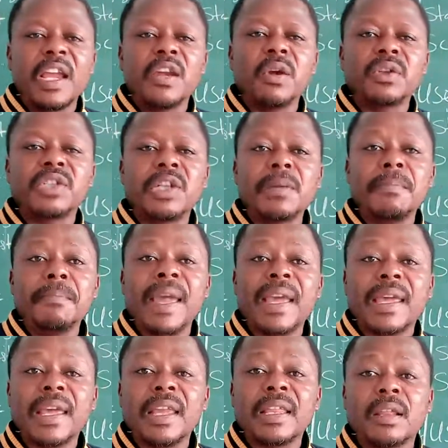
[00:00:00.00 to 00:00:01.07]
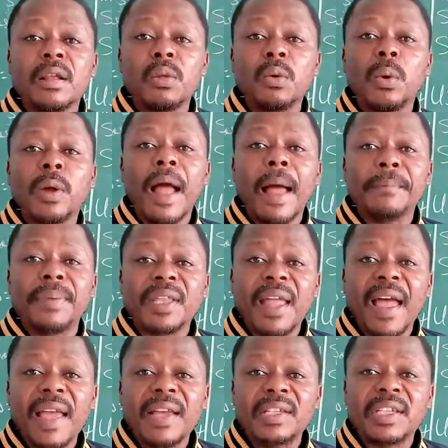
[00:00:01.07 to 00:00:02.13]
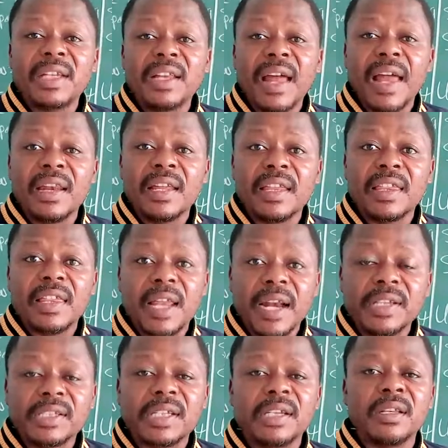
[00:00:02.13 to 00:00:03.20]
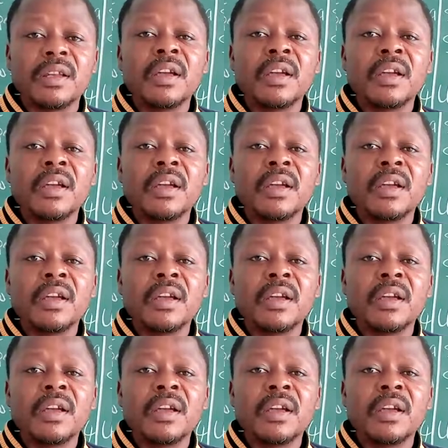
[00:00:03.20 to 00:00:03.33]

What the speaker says: It doesn't make it look appetizing and interesting.